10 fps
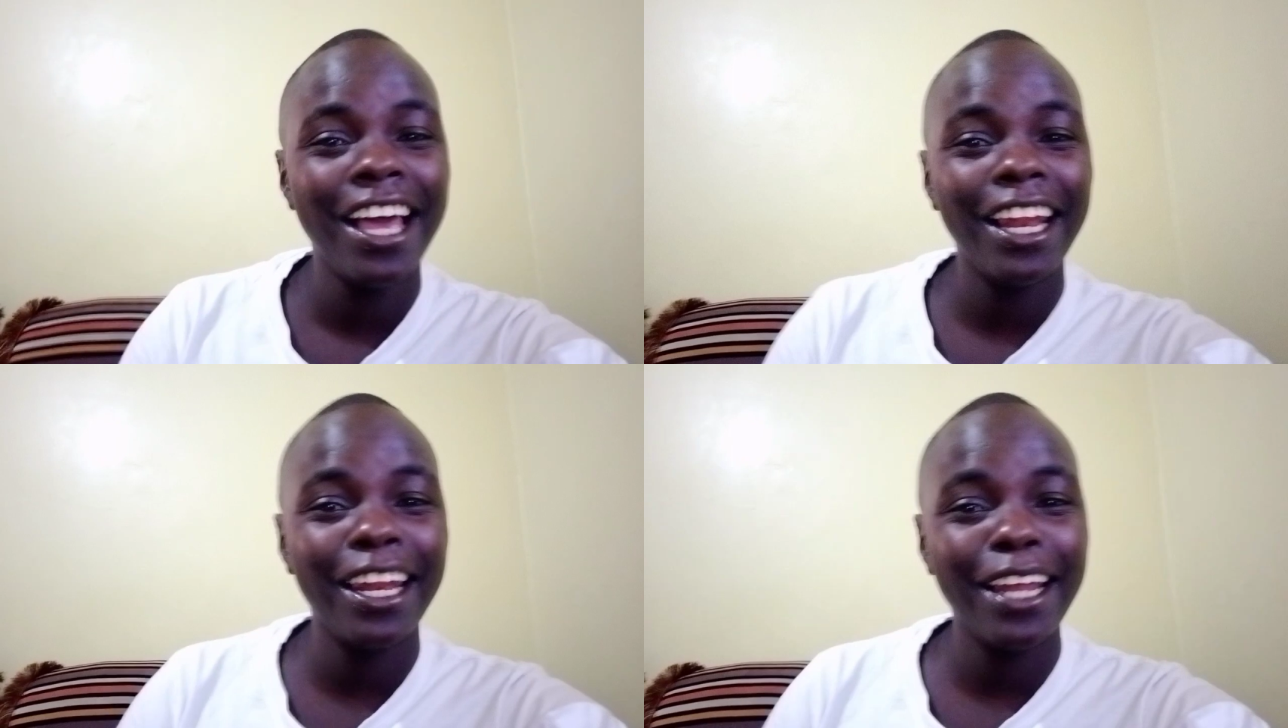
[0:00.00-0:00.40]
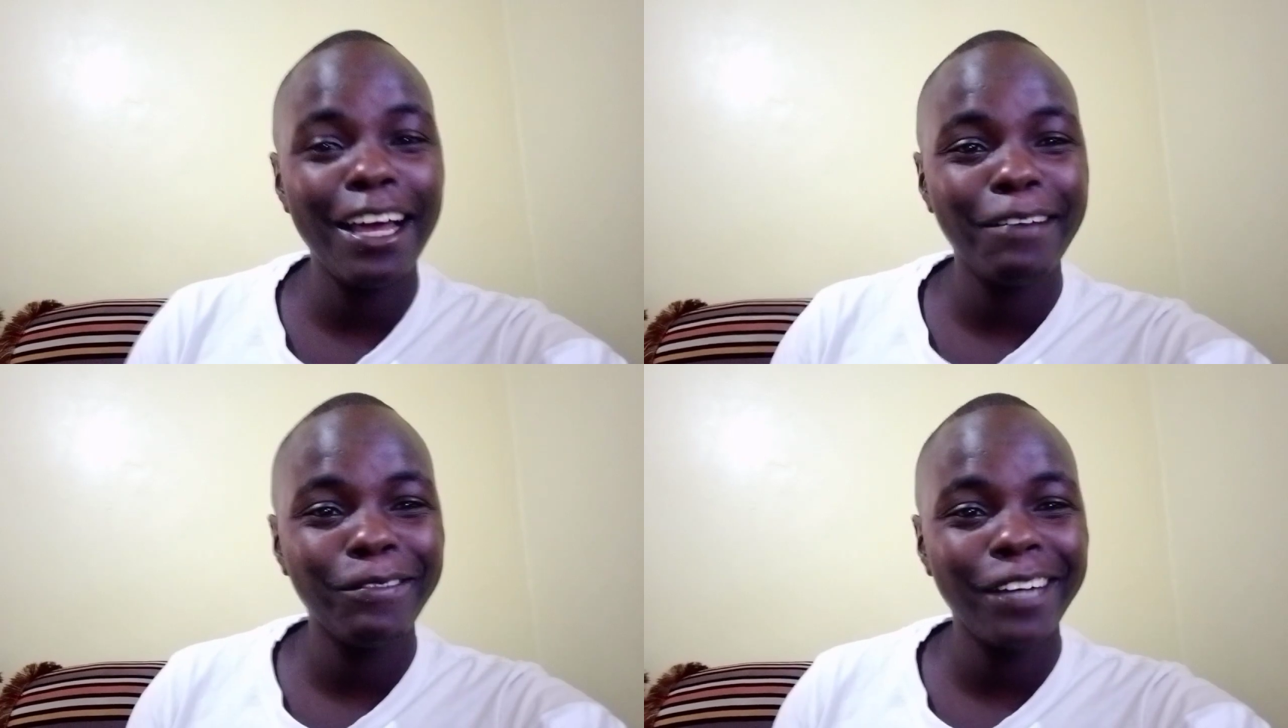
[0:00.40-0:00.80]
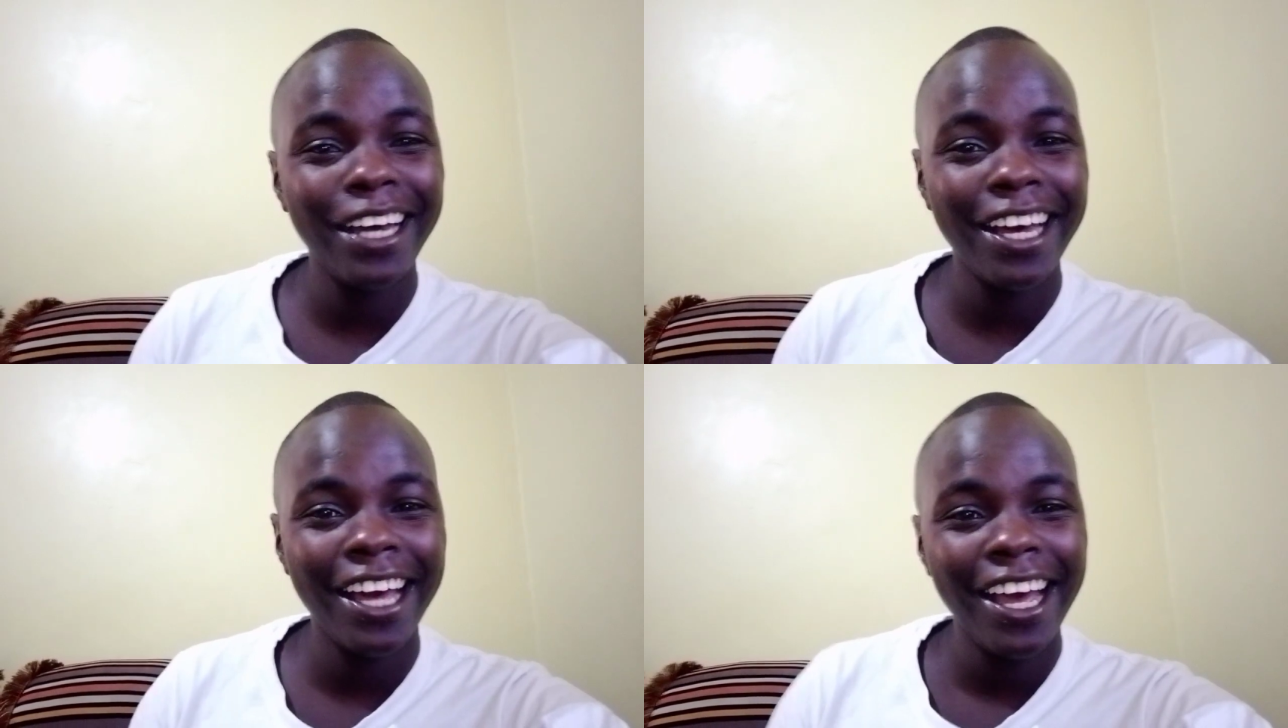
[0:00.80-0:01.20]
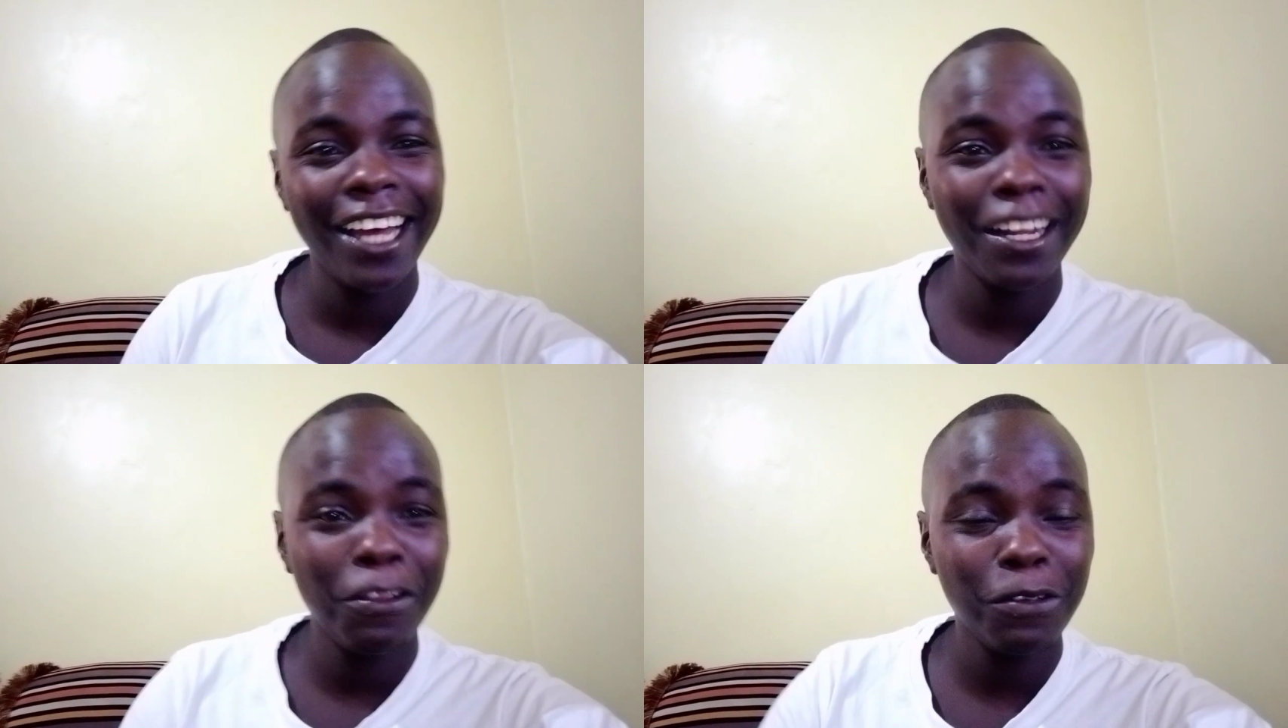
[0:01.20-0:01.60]
love her
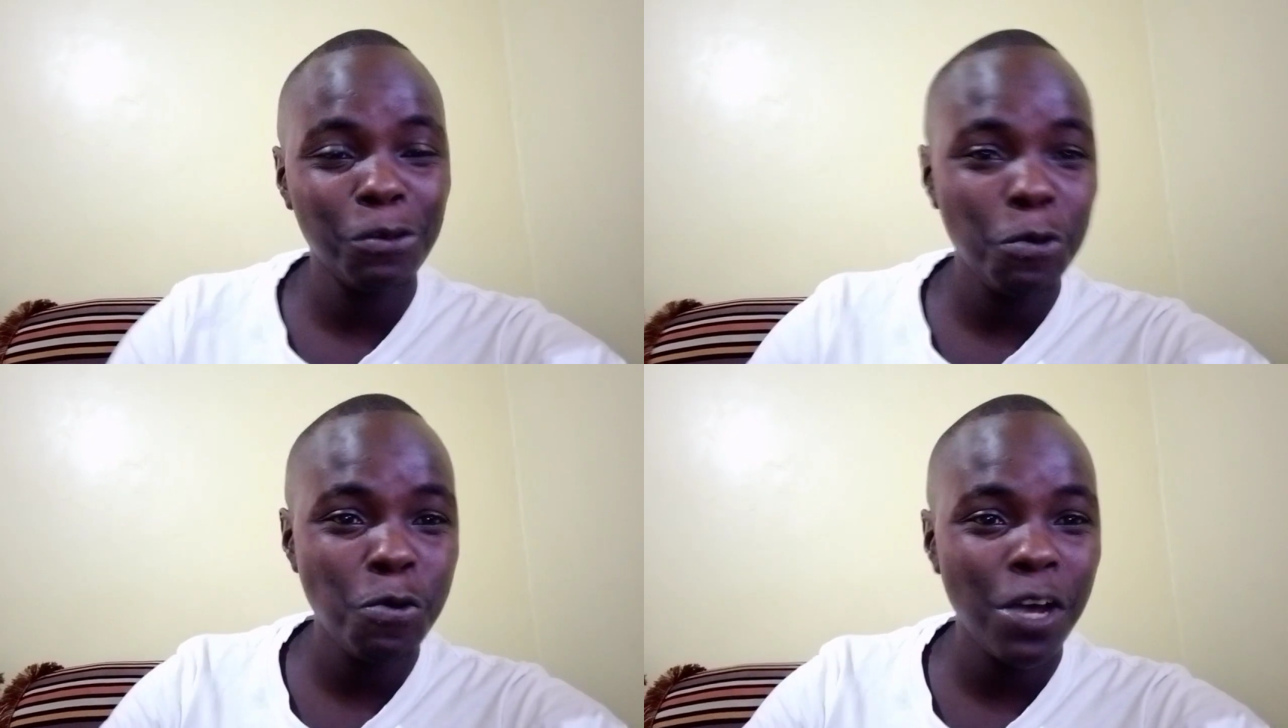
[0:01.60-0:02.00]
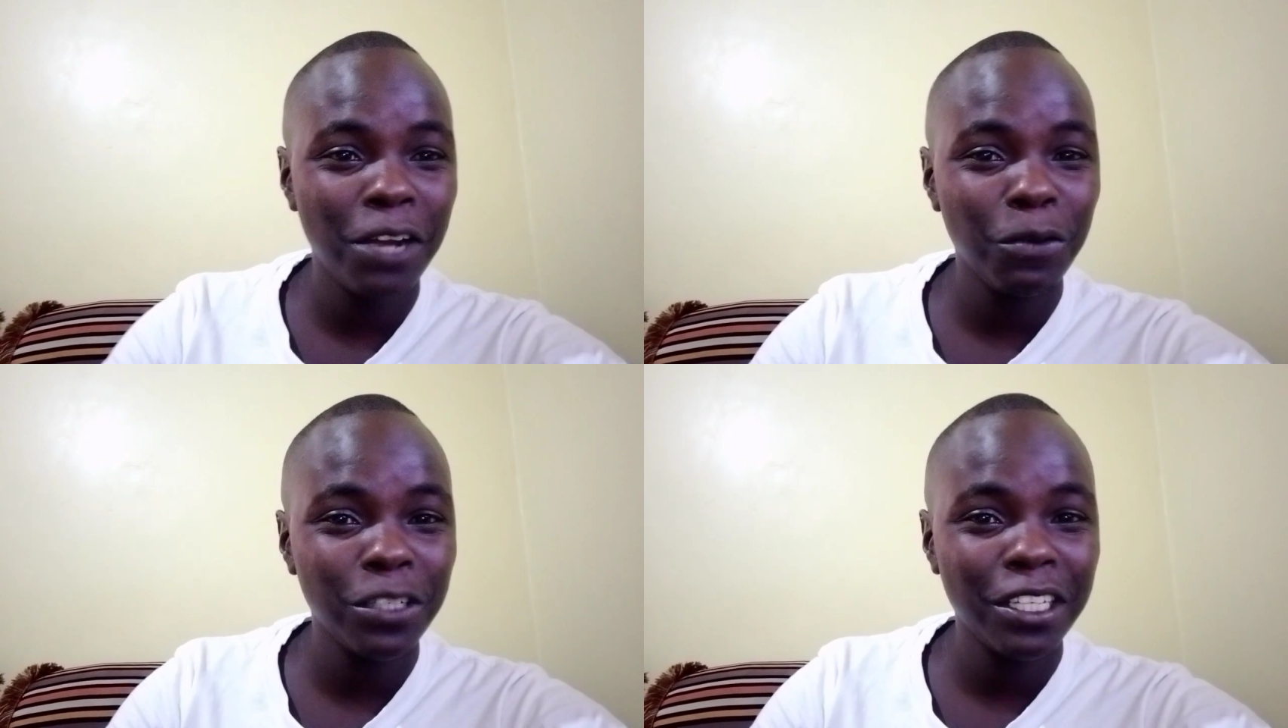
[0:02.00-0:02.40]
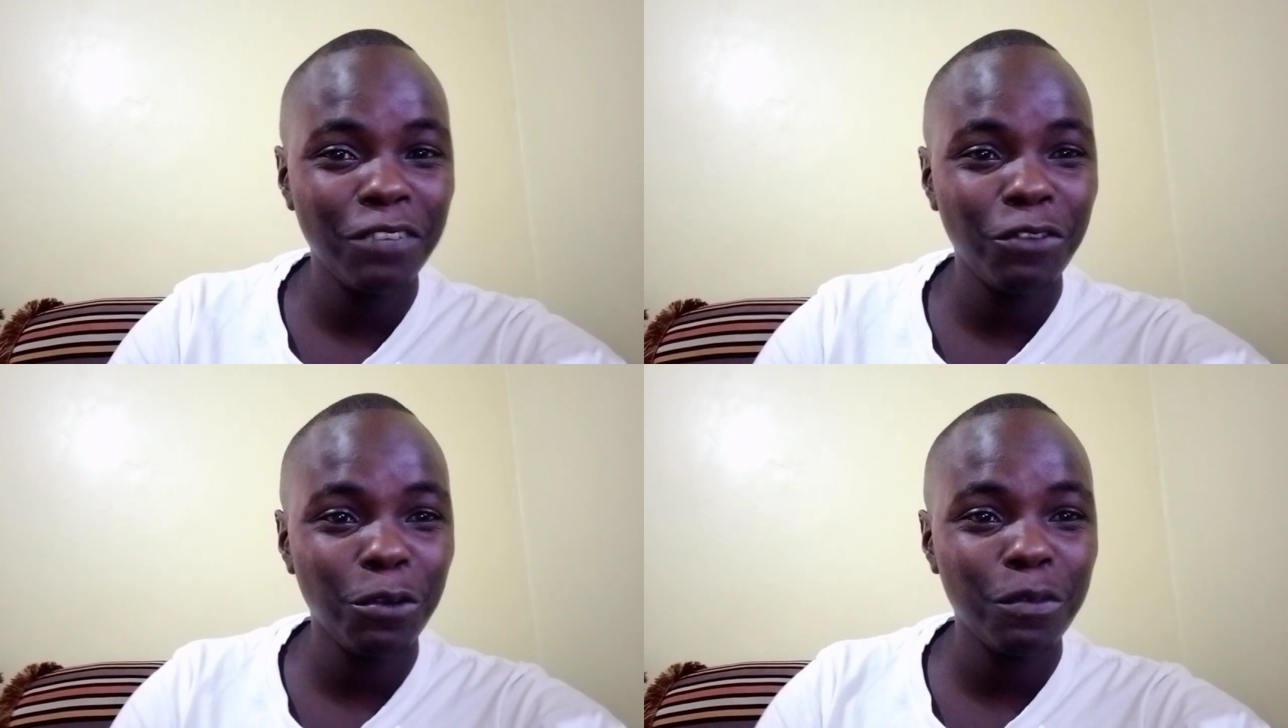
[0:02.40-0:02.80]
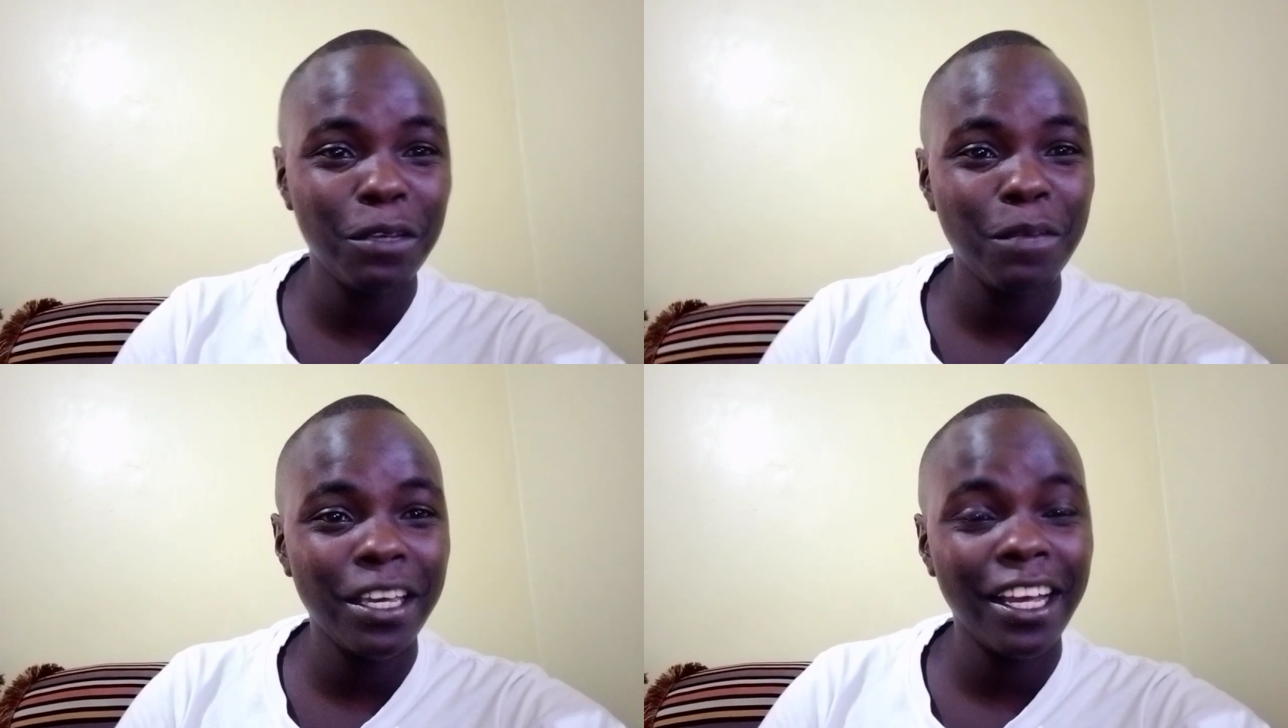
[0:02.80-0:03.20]
and those who are watching from
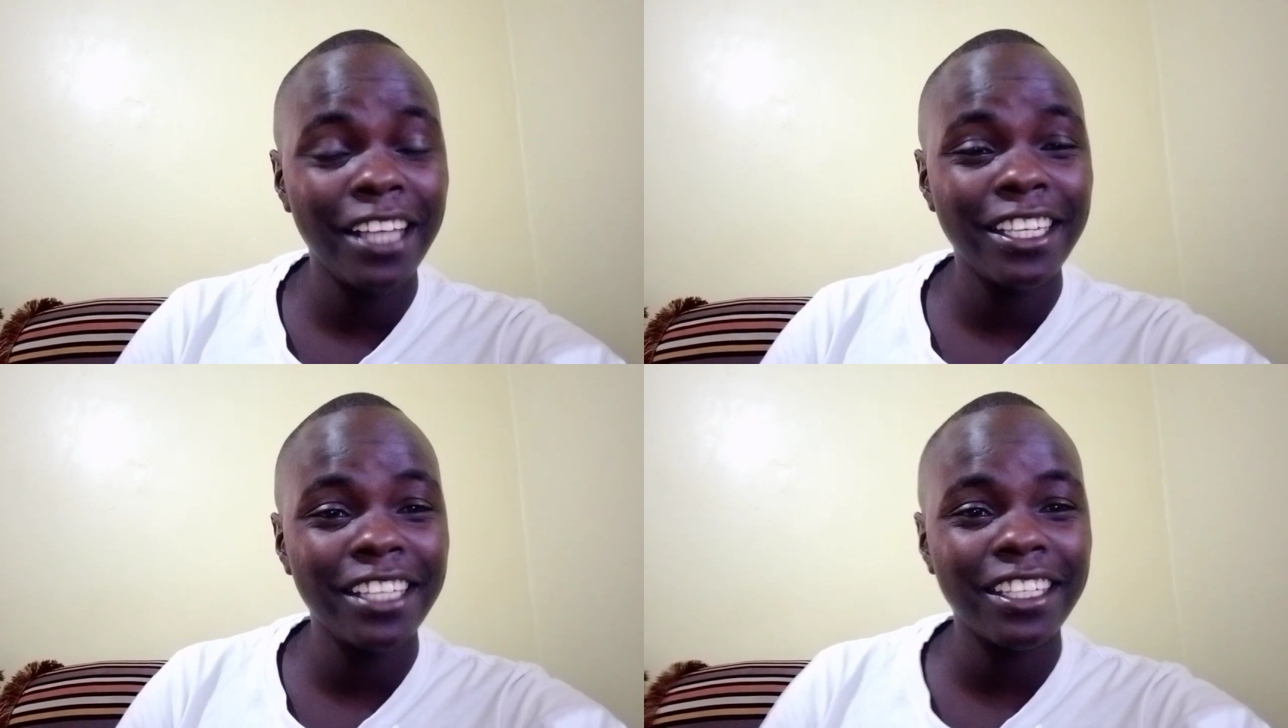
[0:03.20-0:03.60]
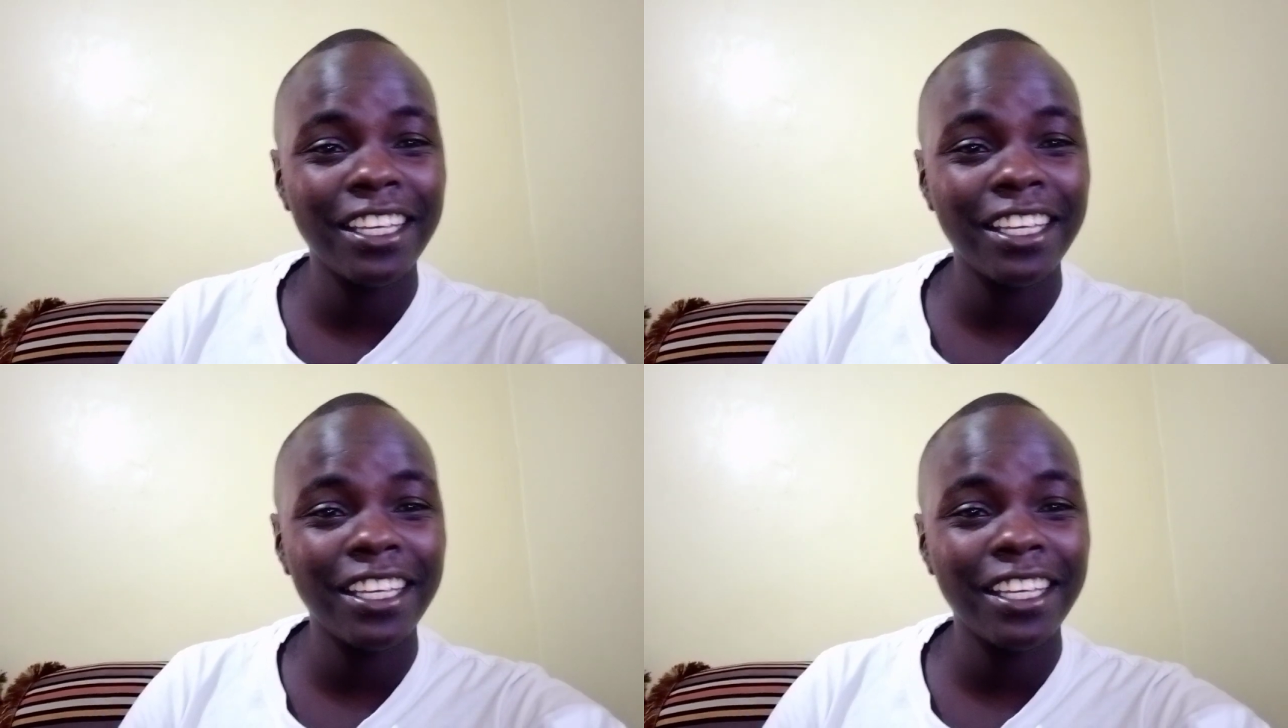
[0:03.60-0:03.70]
jamaica just